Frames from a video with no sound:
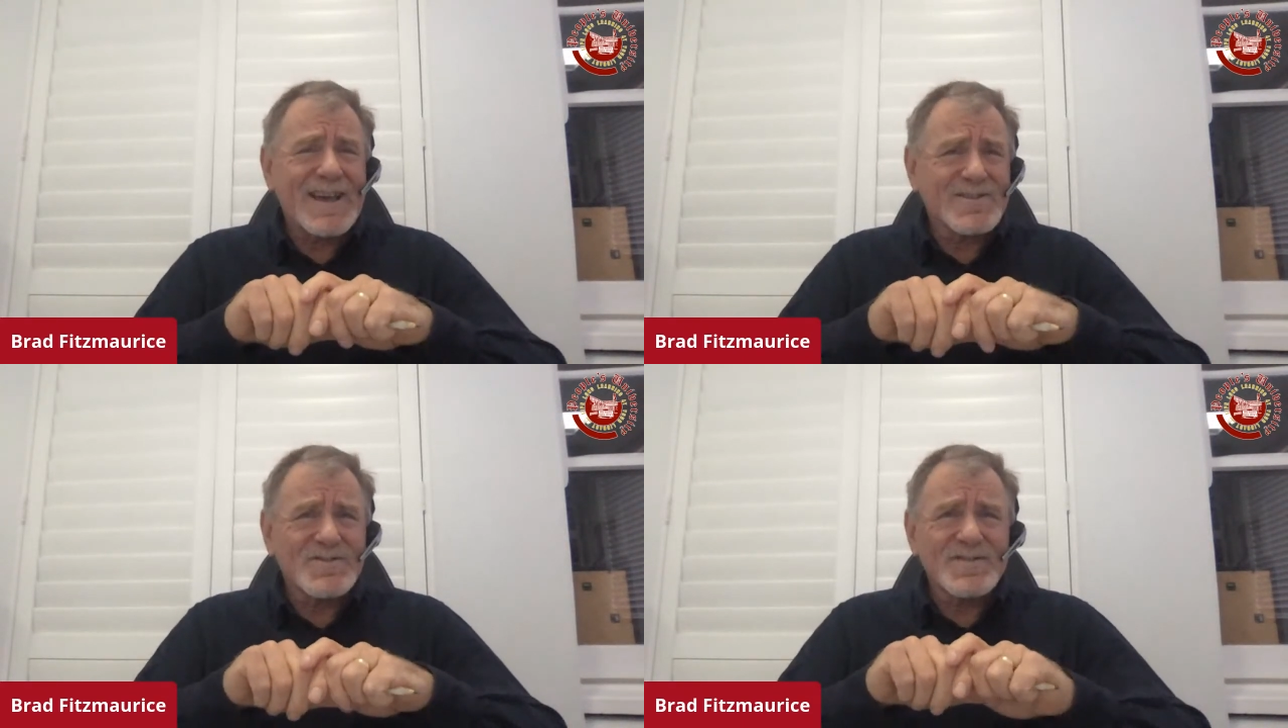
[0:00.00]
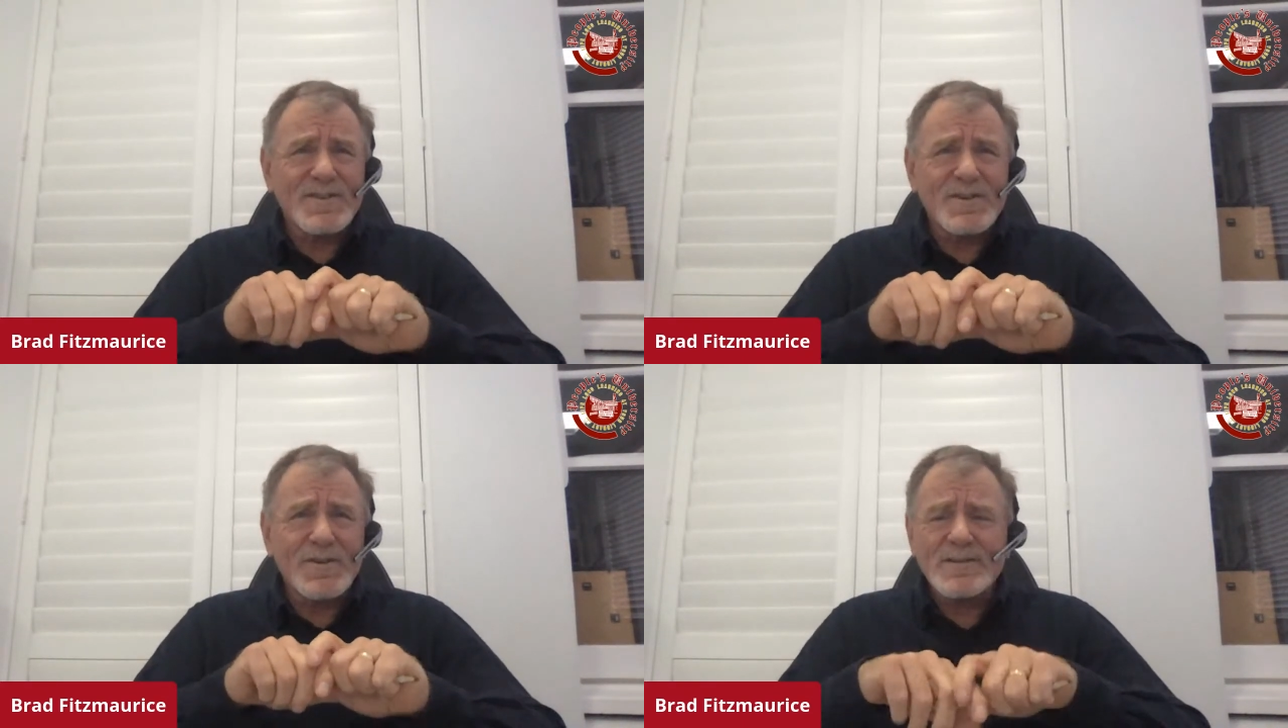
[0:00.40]
Ashes
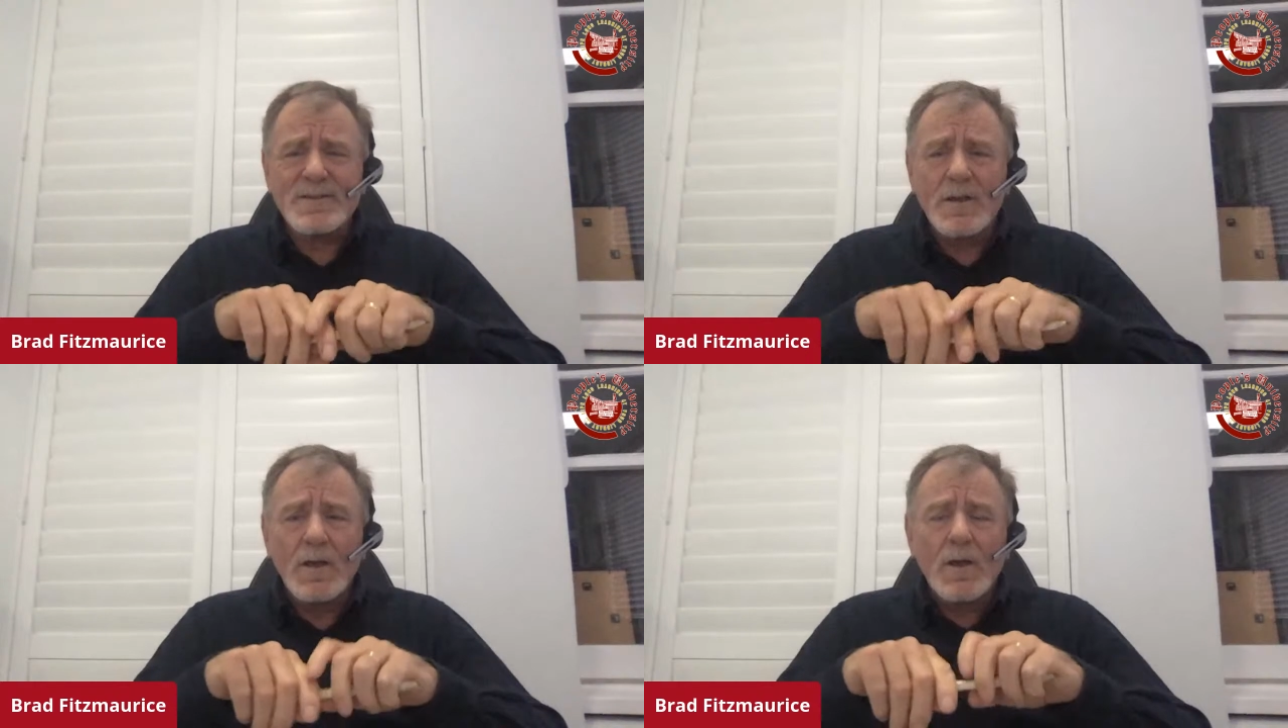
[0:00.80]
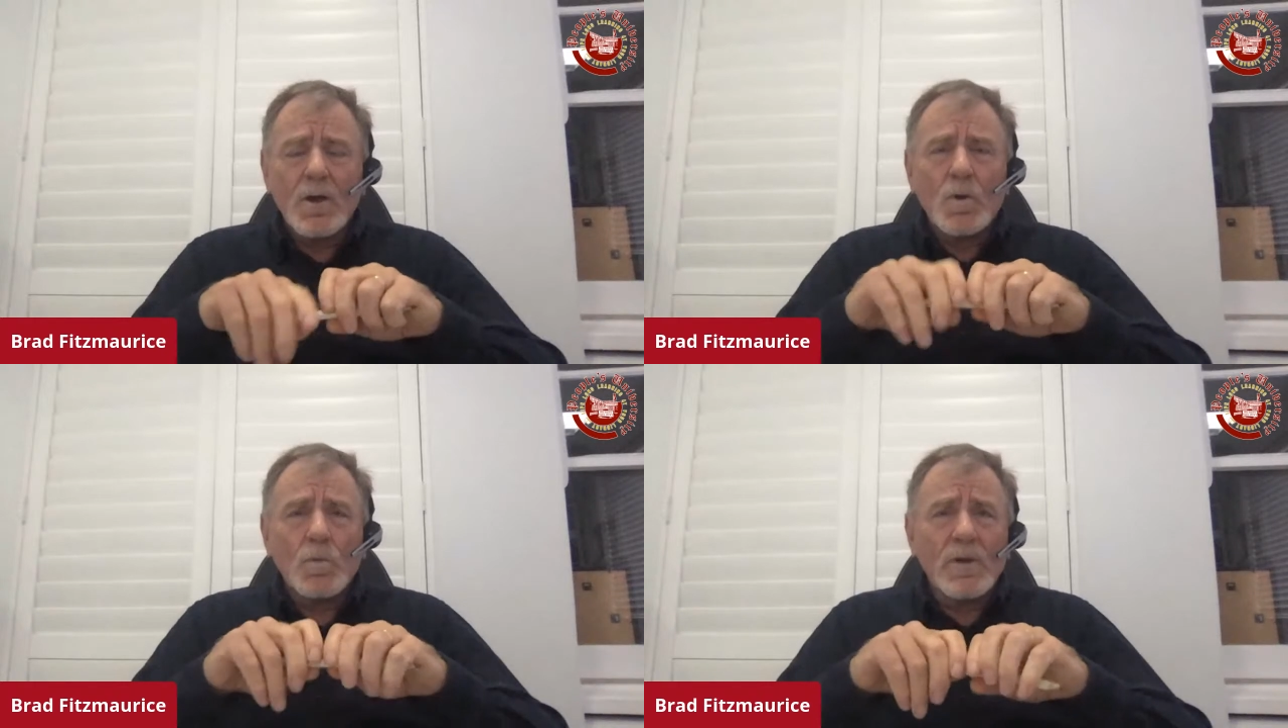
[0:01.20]
series,
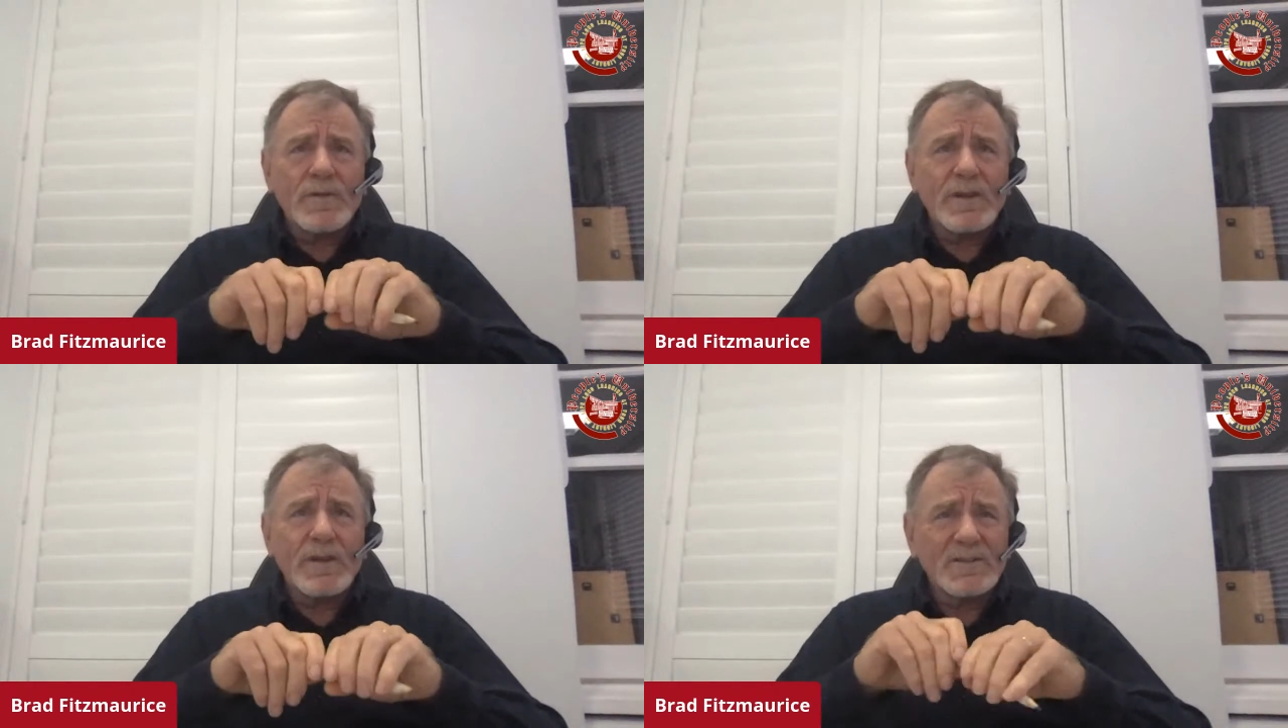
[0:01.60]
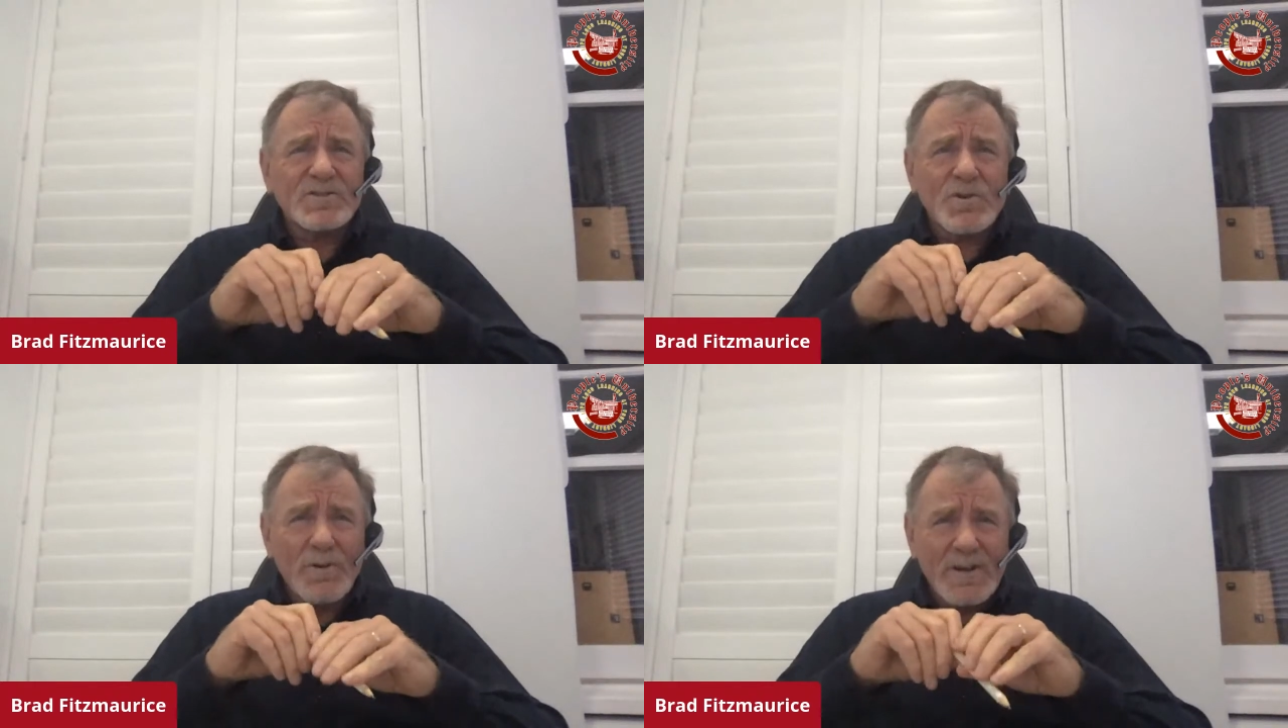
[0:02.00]
when the English
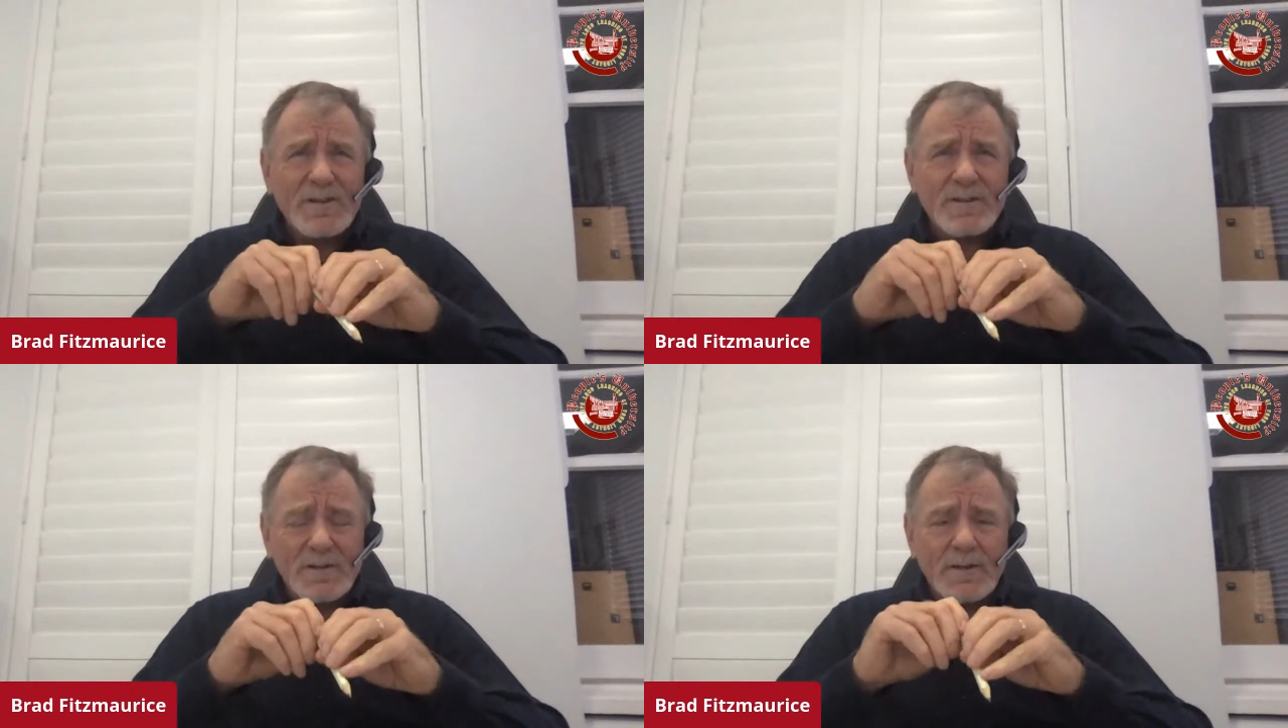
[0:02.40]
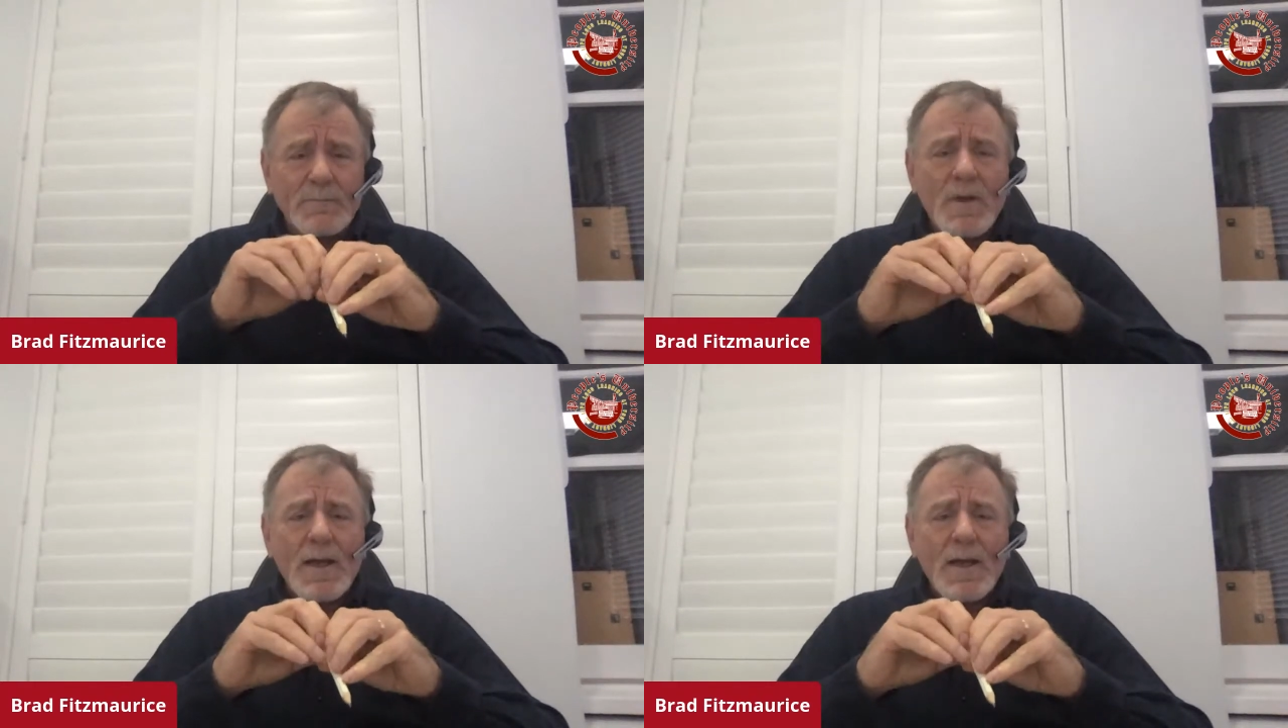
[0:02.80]
cricket team